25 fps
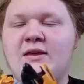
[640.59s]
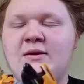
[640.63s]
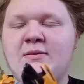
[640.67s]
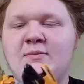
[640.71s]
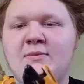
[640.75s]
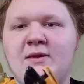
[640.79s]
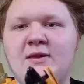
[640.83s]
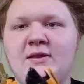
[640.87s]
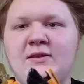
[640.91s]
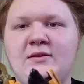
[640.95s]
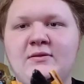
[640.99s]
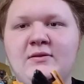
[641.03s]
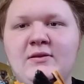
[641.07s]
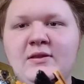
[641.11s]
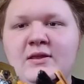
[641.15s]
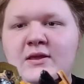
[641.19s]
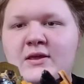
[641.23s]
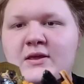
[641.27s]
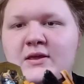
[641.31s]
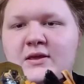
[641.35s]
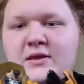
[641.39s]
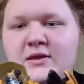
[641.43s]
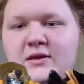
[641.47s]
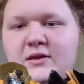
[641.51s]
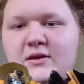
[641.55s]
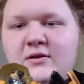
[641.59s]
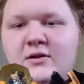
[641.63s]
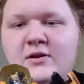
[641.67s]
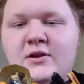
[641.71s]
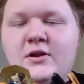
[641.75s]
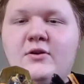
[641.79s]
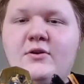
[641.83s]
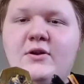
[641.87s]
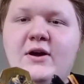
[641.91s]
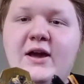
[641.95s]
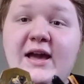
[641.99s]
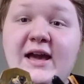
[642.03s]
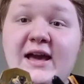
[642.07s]
I mean, or
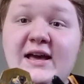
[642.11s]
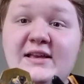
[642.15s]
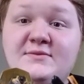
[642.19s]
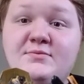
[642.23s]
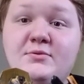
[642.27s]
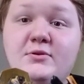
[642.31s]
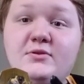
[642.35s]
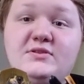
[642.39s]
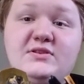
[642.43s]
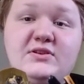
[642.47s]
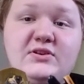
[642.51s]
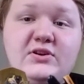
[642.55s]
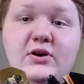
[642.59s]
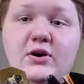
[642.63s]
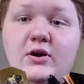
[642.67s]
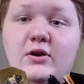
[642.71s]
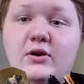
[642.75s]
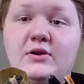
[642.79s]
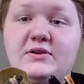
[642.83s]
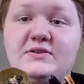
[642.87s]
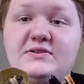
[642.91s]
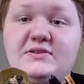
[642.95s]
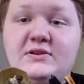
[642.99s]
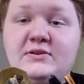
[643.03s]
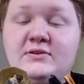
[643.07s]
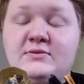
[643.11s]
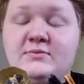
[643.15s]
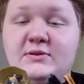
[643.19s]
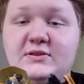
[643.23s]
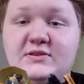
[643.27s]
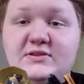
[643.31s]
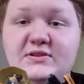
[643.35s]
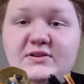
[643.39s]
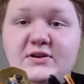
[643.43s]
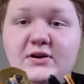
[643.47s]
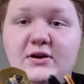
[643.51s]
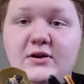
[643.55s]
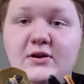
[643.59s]
no, not Hasbro, Takara. Excuse me,
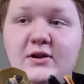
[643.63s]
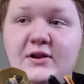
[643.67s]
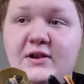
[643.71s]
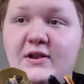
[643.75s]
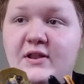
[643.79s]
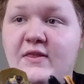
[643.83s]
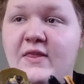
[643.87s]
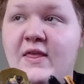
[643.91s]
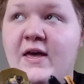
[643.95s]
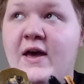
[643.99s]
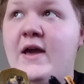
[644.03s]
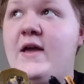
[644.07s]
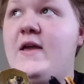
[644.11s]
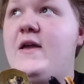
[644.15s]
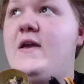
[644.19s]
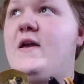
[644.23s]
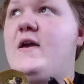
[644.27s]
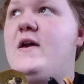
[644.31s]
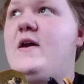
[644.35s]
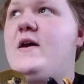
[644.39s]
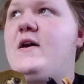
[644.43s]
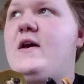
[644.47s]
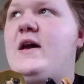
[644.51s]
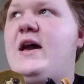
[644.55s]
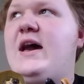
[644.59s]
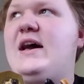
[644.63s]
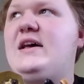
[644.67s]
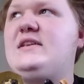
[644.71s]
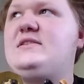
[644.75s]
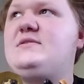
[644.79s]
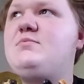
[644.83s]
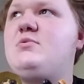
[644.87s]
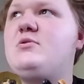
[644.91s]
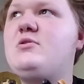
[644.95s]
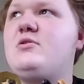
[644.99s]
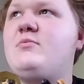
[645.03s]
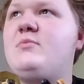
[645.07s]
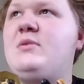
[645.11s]
Takara did that.
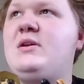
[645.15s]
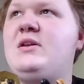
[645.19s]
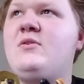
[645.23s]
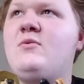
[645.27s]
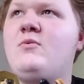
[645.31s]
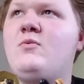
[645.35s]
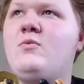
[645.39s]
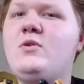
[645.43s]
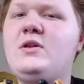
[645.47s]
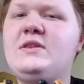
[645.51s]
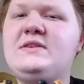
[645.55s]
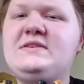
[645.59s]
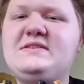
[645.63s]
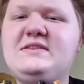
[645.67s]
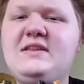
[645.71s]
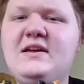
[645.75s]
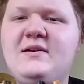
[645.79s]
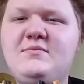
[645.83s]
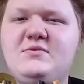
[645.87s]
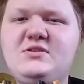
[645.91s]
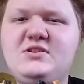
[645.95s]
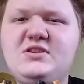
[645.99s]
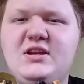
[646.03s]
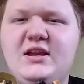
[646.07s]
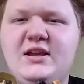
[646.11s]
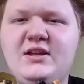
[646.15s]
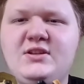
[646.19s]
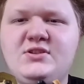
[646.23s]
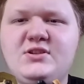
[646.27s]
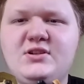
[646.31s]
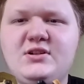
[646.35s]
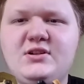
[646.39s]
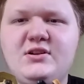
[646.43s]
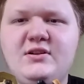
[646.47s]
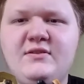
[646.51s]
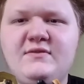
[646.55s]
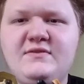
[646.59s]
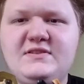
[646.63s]
Hasbro made a one-step
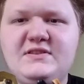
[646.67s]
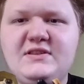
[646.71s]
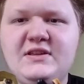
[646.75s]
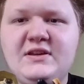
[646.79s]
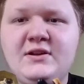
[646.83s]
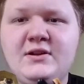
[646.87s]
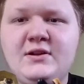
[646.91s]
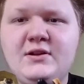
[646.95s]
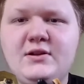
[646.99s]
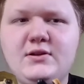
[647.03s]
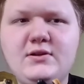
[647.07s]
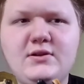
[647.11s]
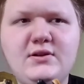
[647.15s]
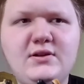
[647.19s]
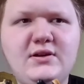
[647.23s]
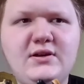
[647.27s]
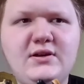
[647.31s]
changer of Stinger.